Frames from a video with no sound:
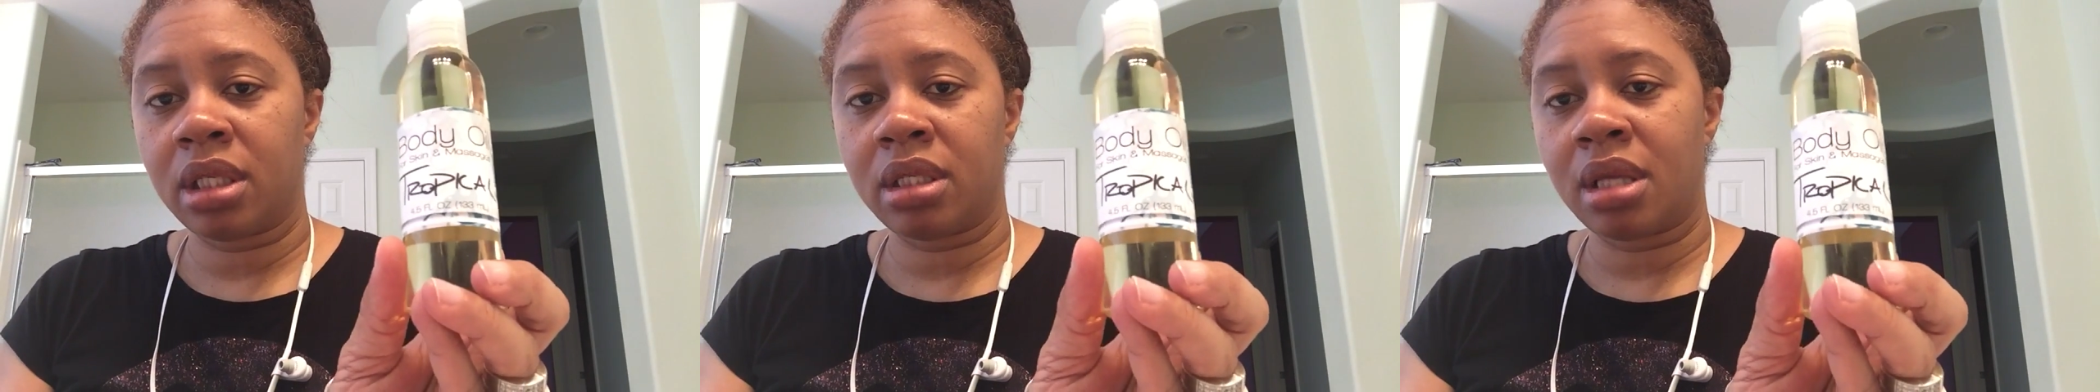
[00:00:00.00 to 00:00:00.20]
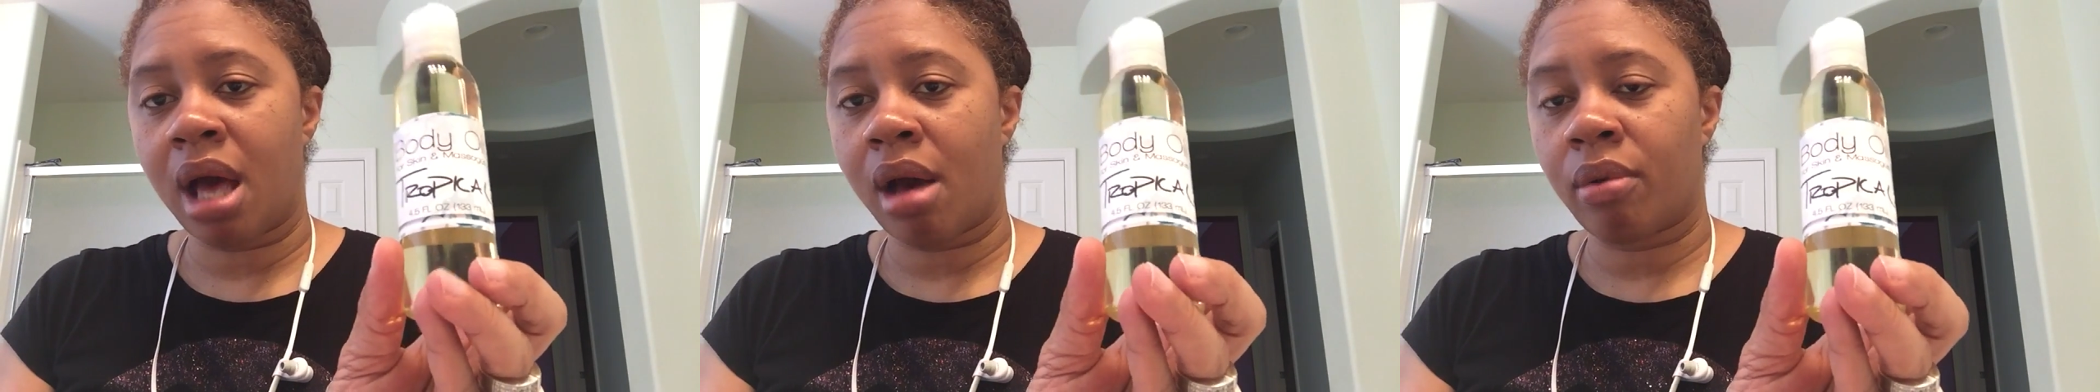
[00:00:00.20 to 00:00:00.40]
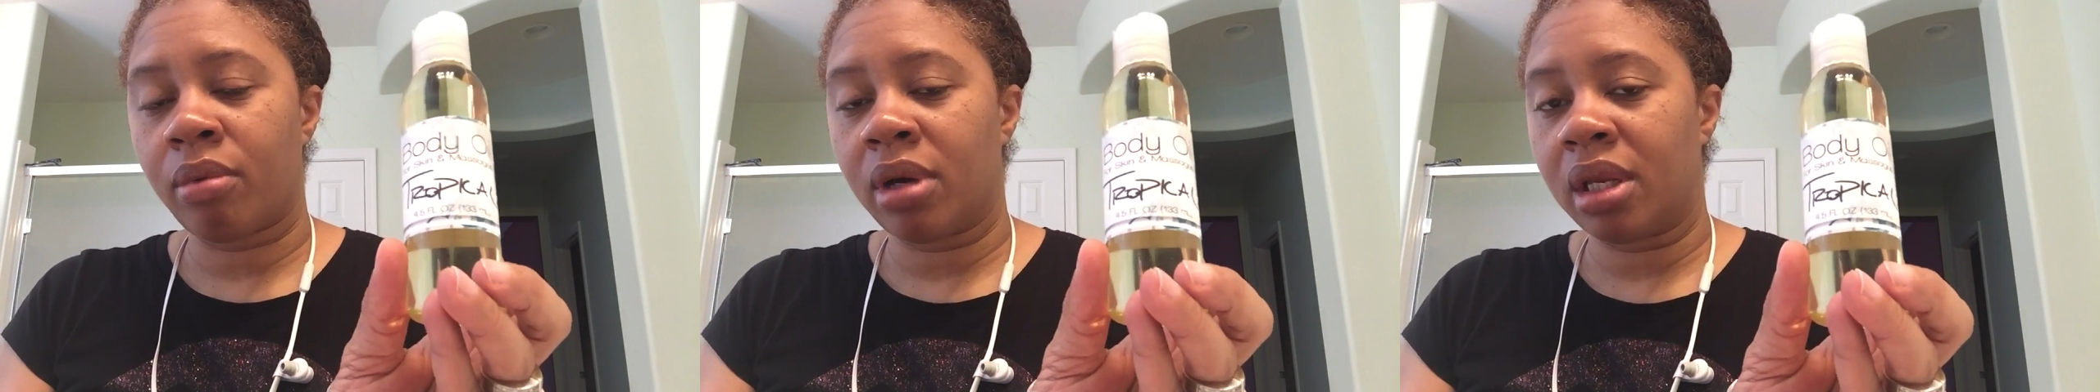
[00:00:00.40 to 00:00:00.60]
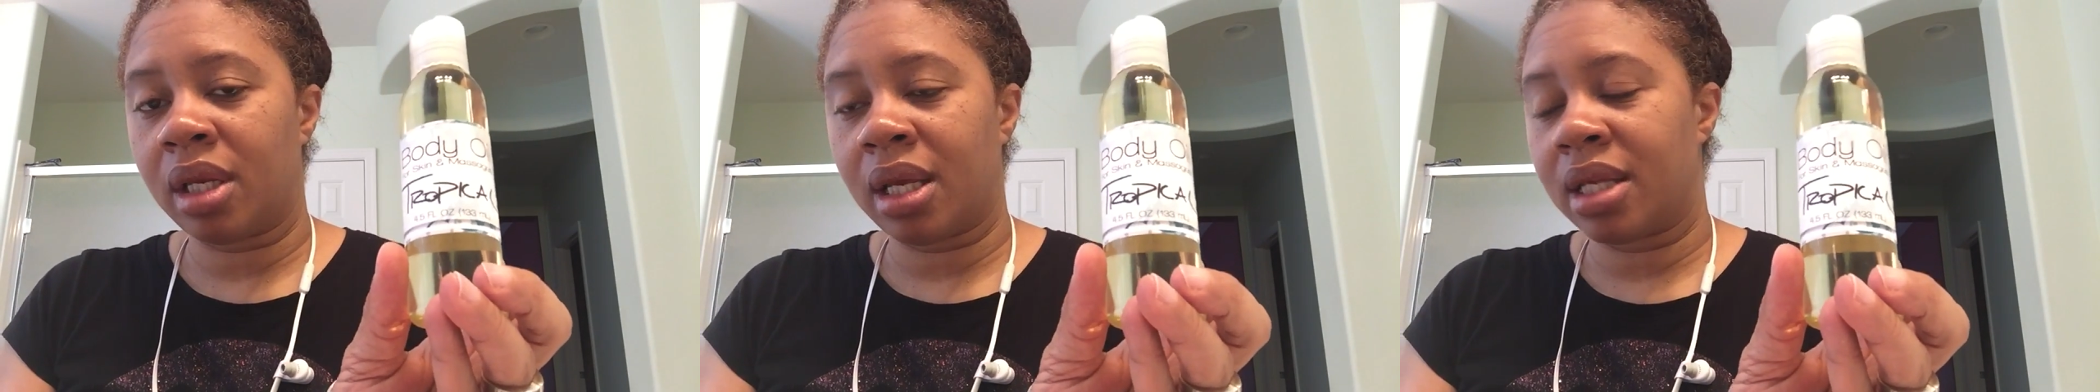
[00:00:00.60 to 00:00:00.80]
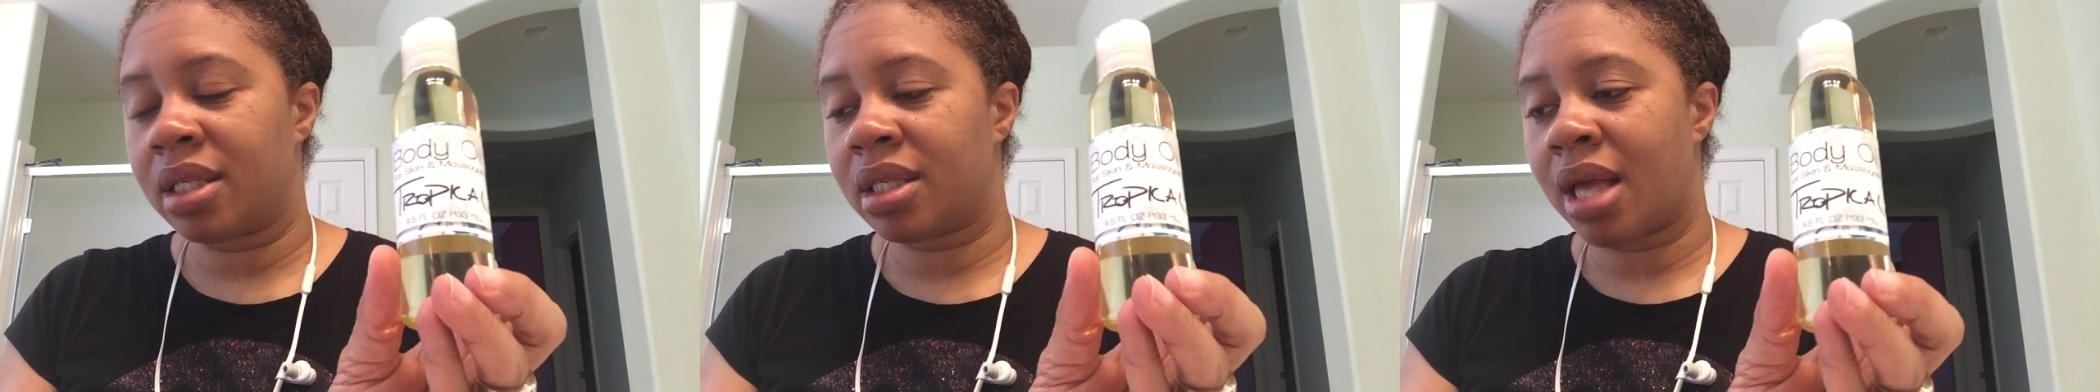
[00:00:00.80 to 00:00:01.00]
is not one
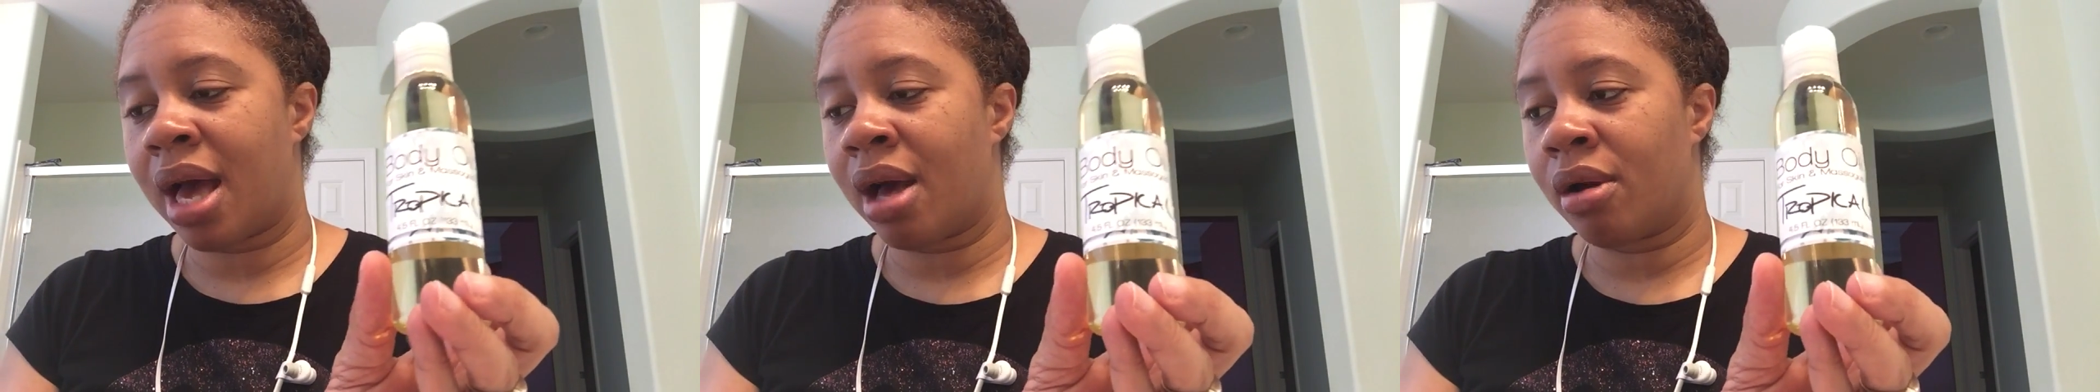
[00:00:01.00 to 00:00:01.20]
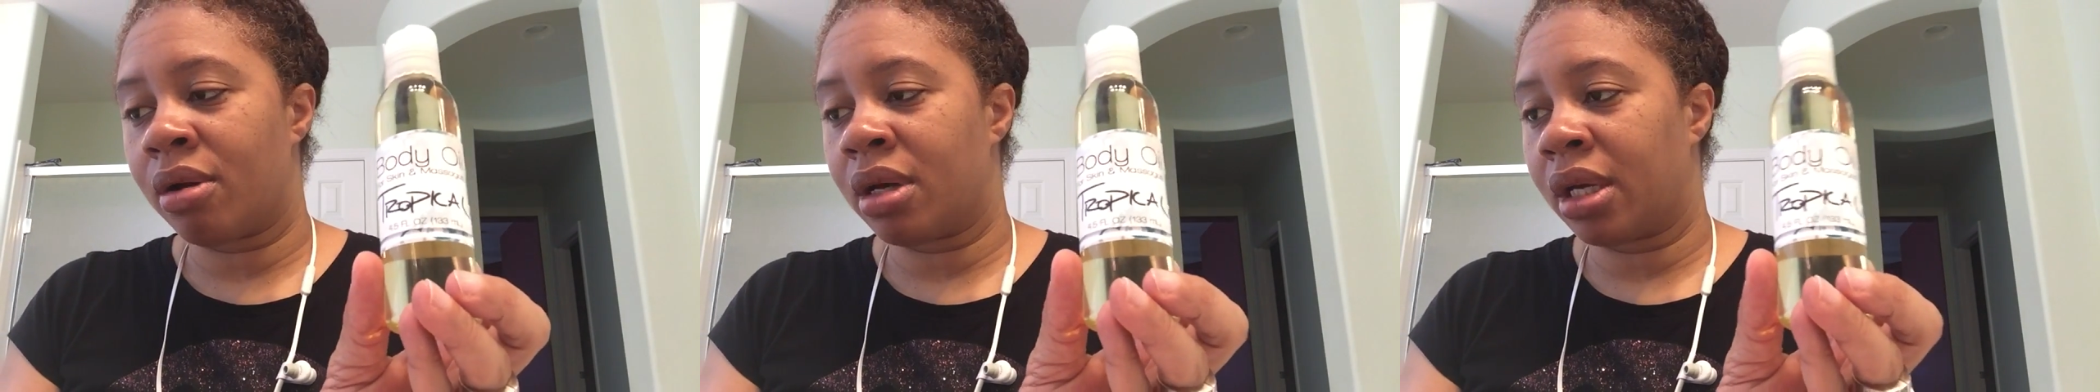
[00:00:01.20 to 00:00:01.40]
that's out.